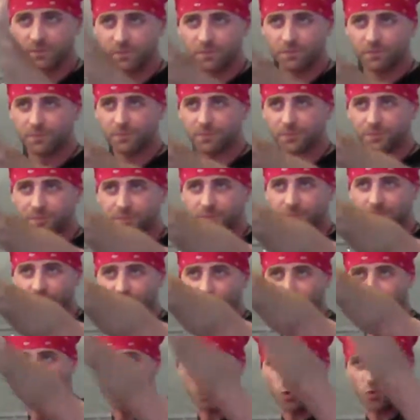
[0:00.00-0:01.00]

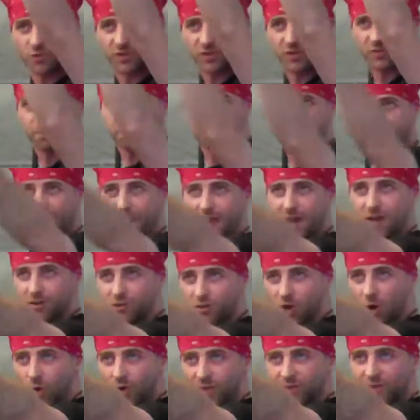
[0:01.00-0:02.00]
who's paying
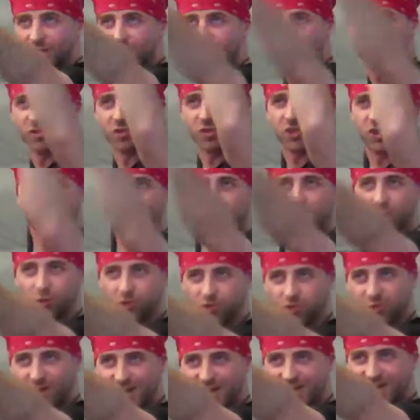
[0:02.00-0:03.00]
no attention?
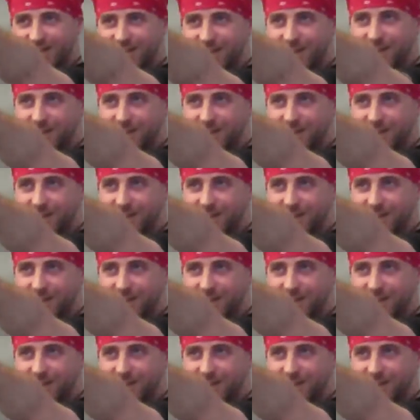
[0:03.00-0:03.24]
Children!